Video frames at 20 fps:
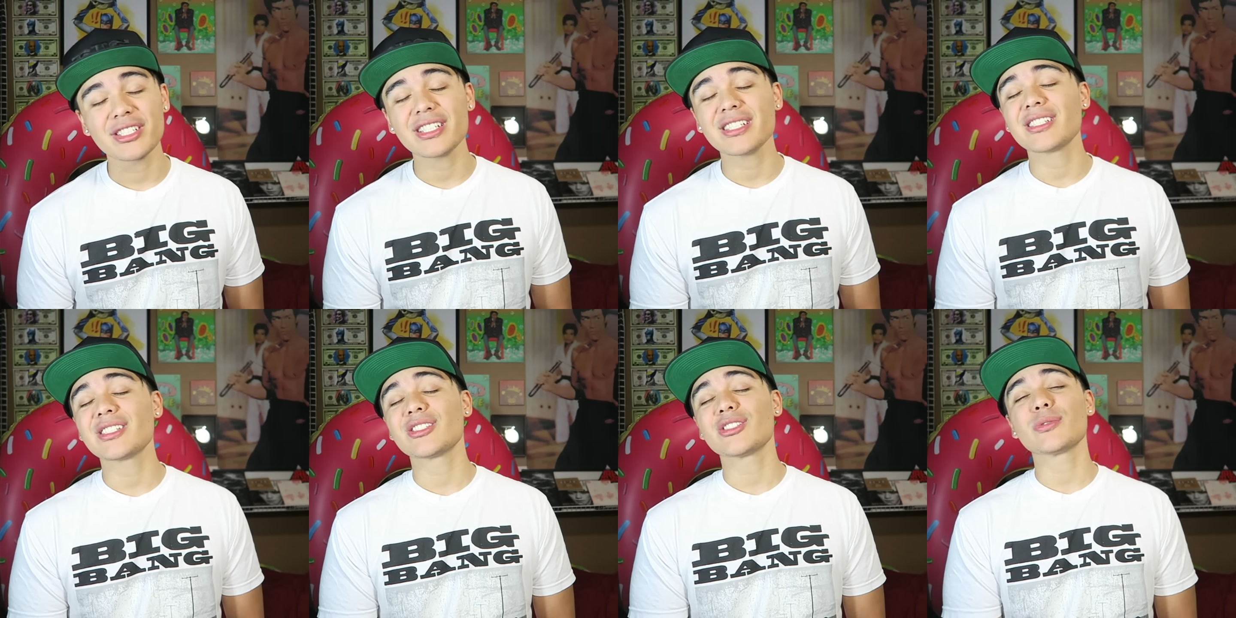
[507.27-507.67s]

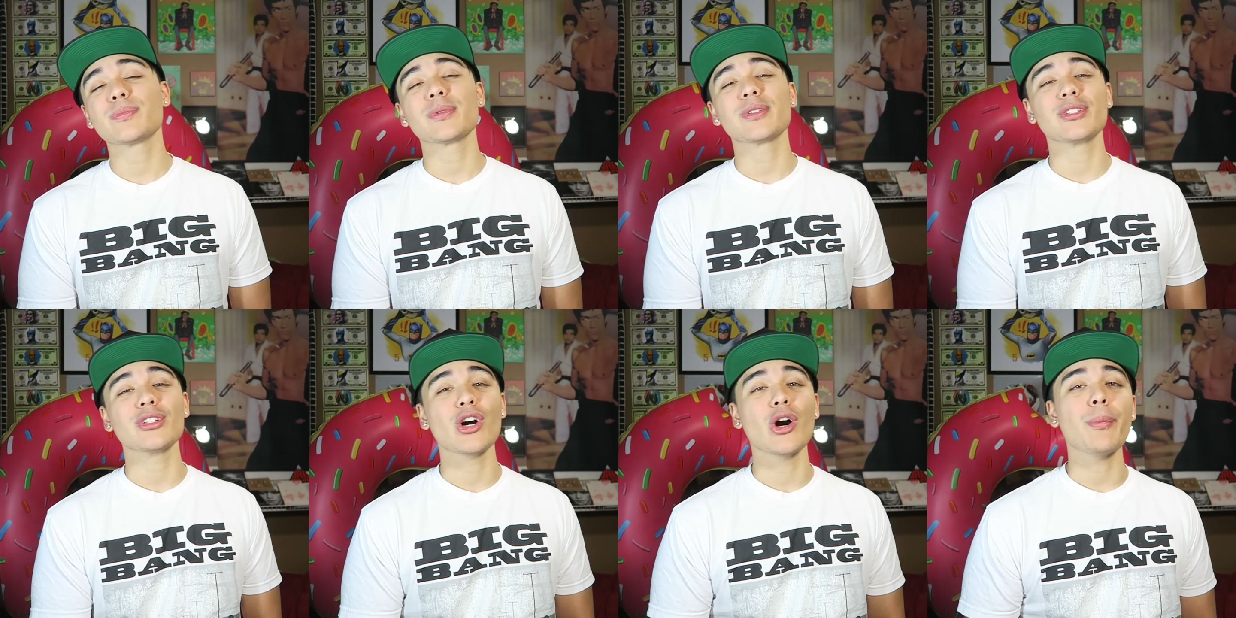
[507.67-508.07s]
She's
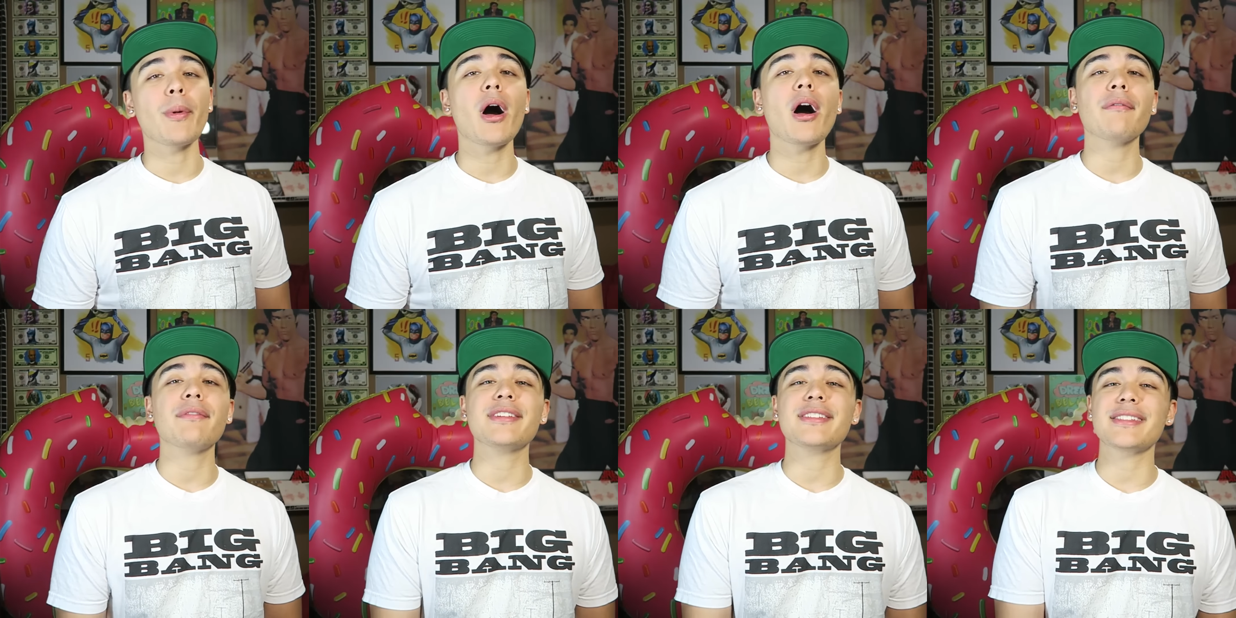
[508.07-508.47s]
super dope.
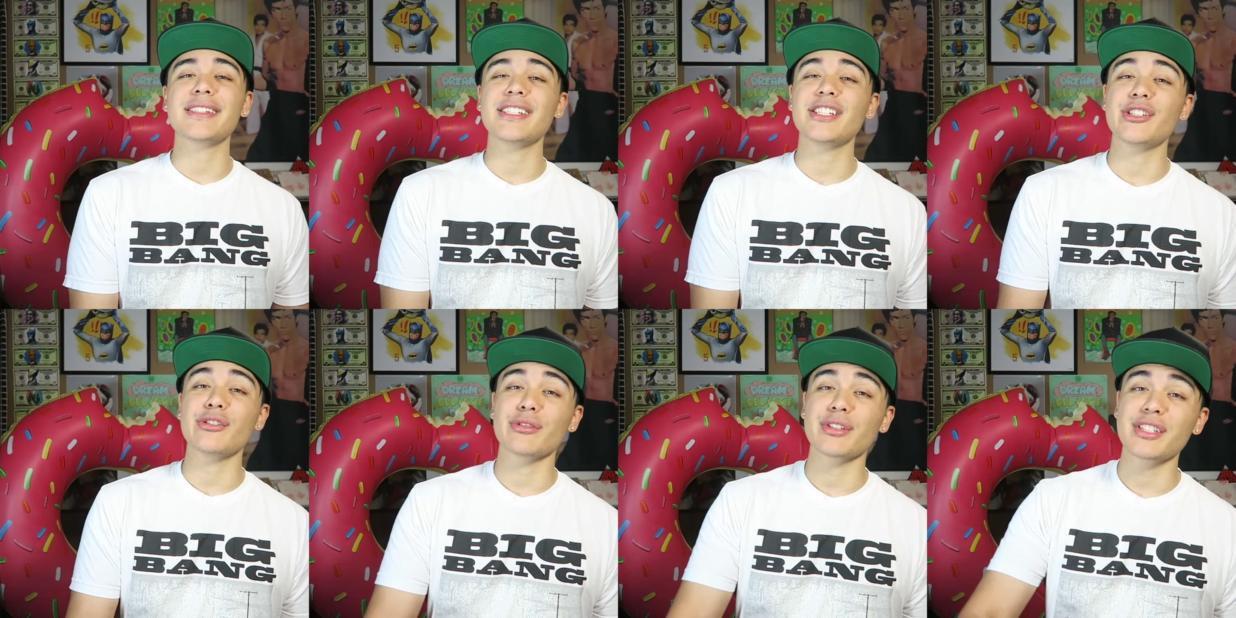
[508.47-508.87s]

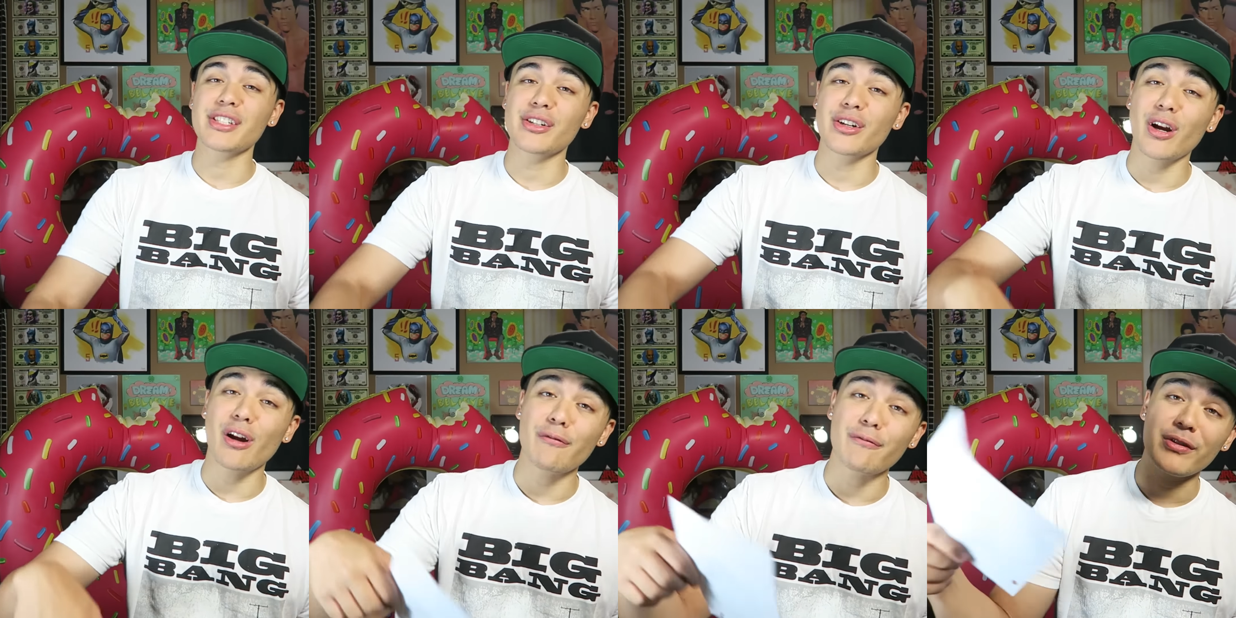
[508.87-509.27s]
Obviously, she don't see
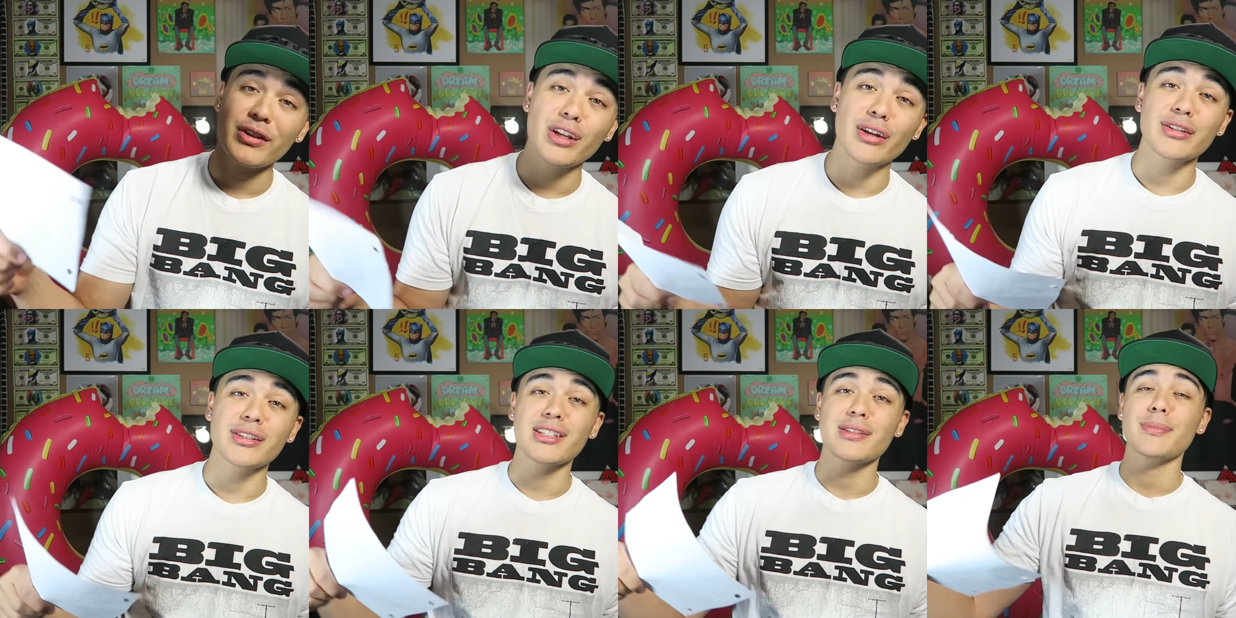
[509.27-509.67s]
her on
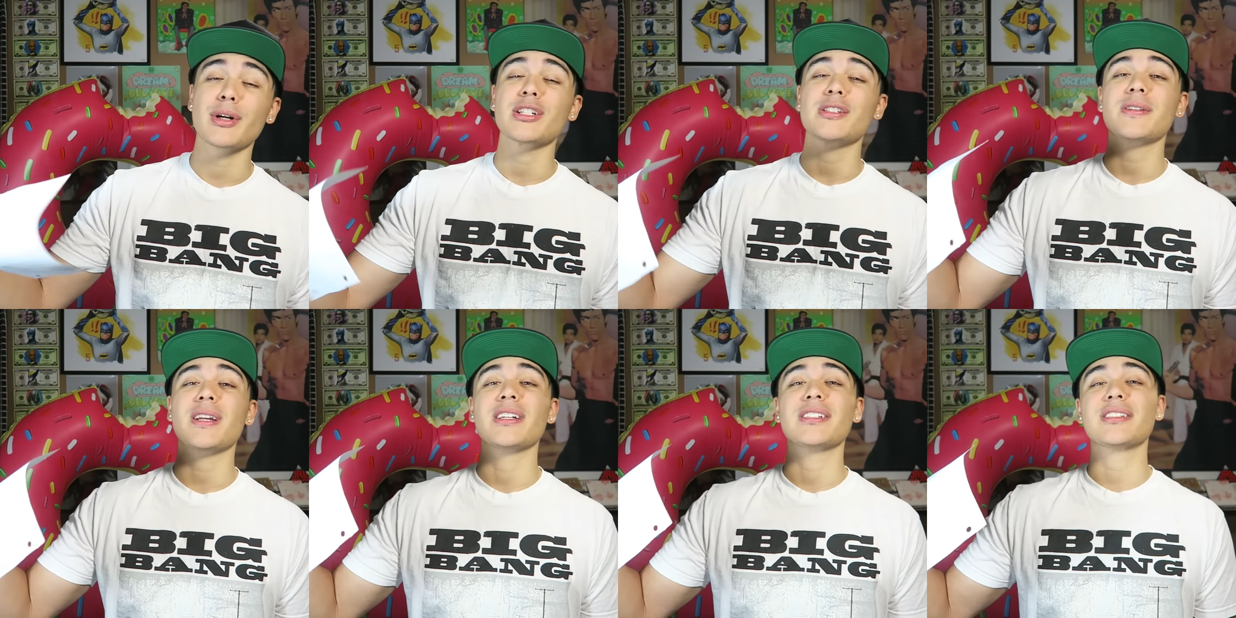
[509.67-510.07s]
videos as
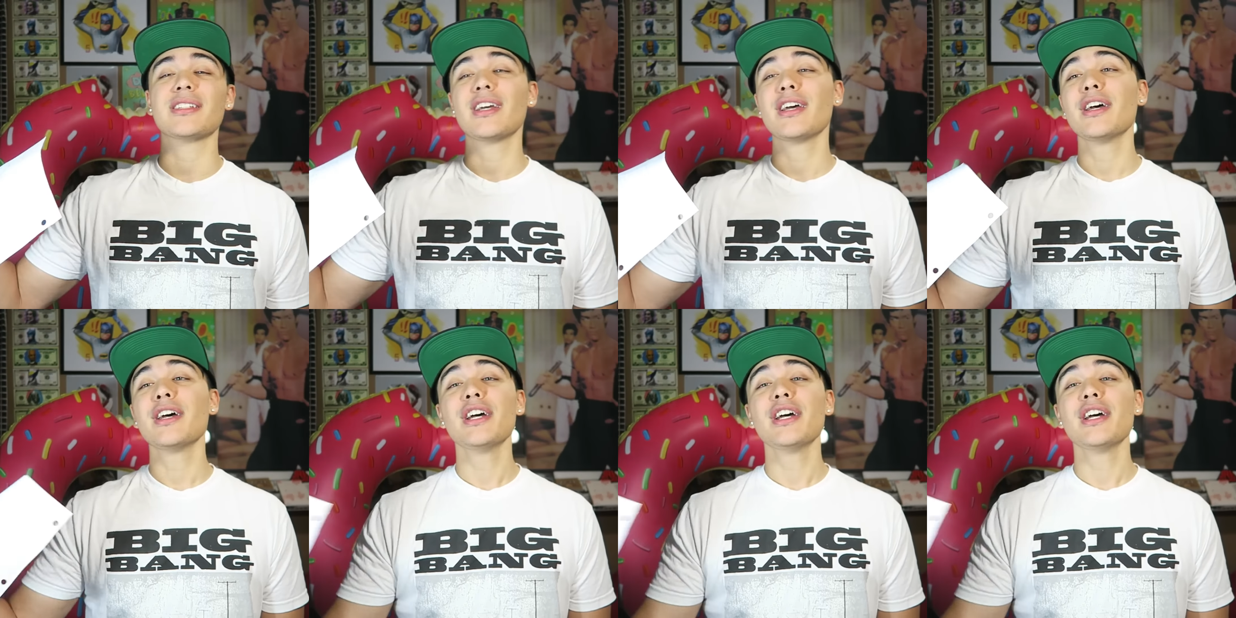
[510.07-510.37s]
much because